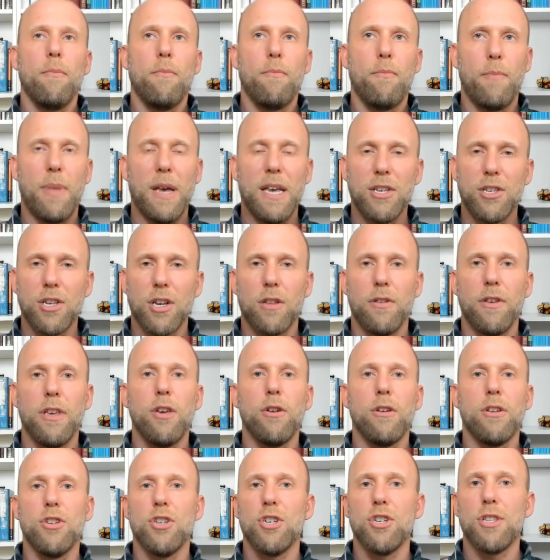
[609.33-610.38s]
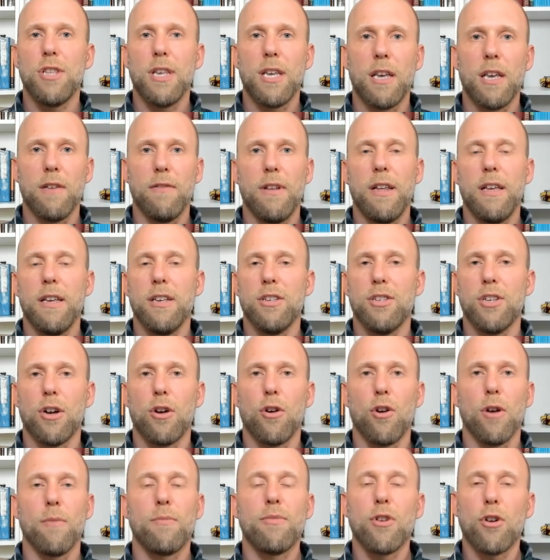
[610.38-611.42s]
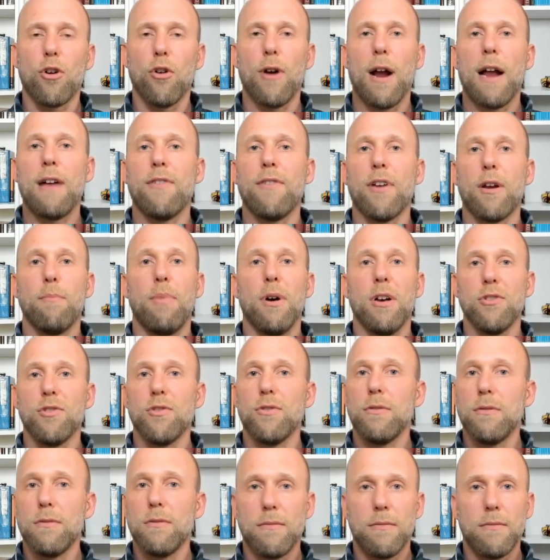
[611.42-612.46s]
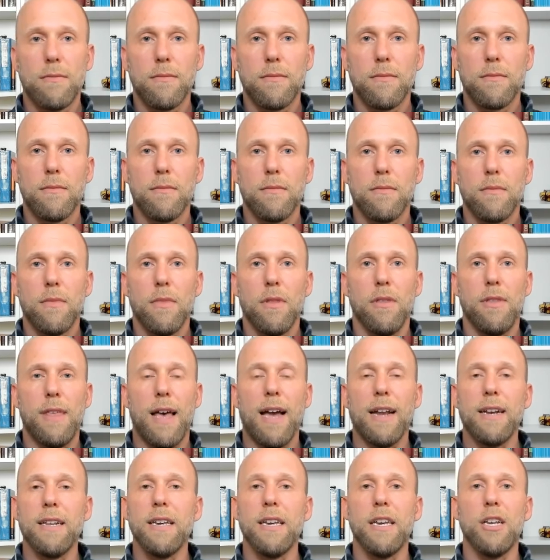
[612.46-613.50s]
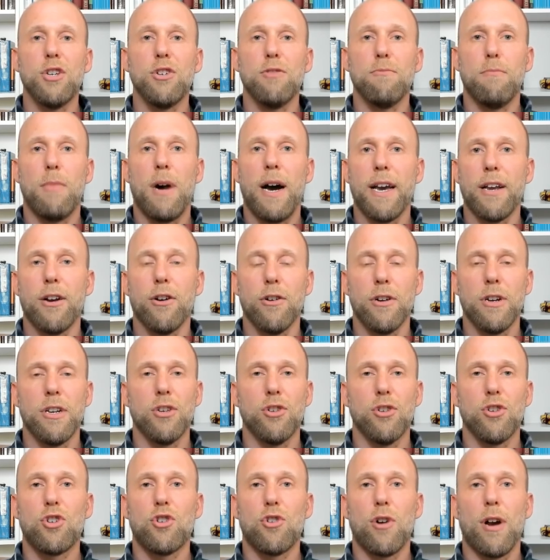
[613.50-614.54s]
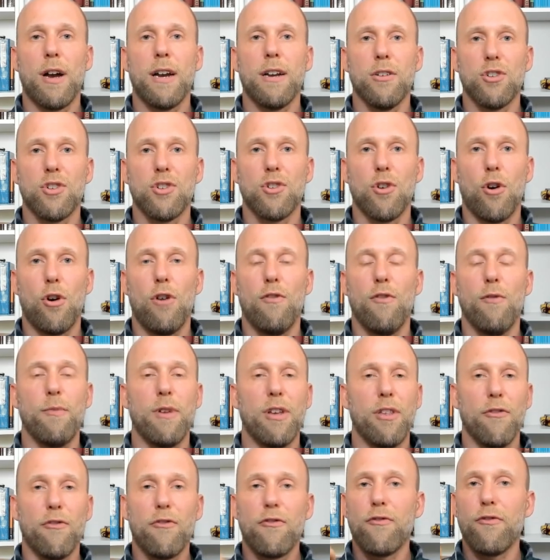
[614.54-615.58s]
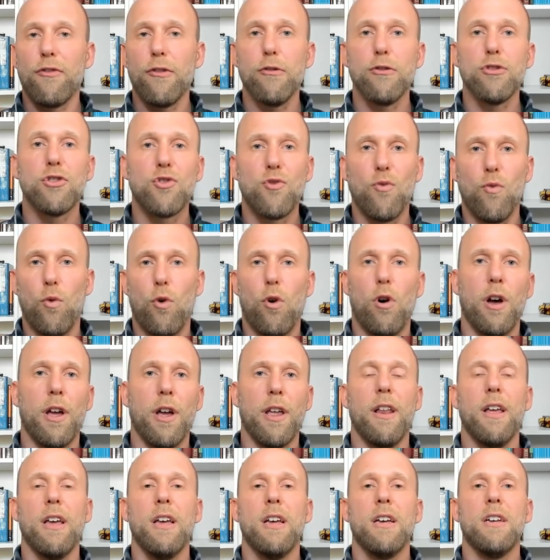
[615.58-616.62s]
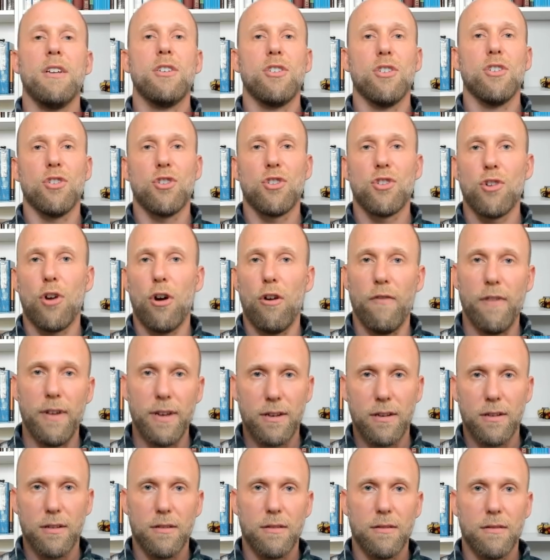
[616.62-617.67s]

Basically, you can just think of it as a cryptographic puzzle that each miner is trying to solve and be the first one to solve it.